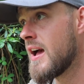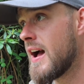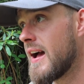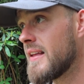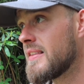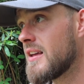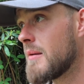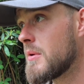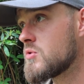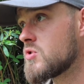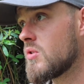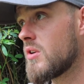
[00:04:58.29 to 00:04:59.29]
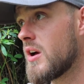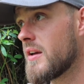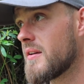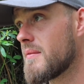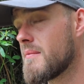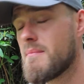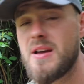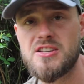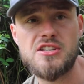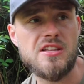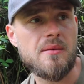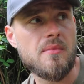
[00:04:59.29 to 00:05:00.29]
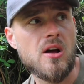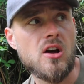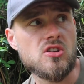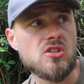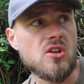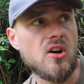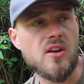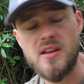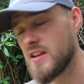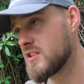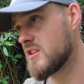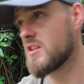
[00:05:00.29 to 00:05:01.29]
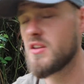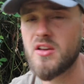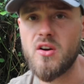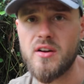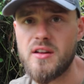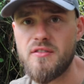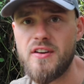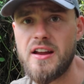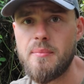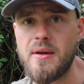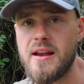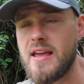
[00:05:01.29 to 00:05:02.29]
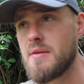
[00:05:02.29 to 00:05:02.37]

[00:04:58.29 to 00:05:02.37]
and it was sort of like, messaged him last night, you got any availability?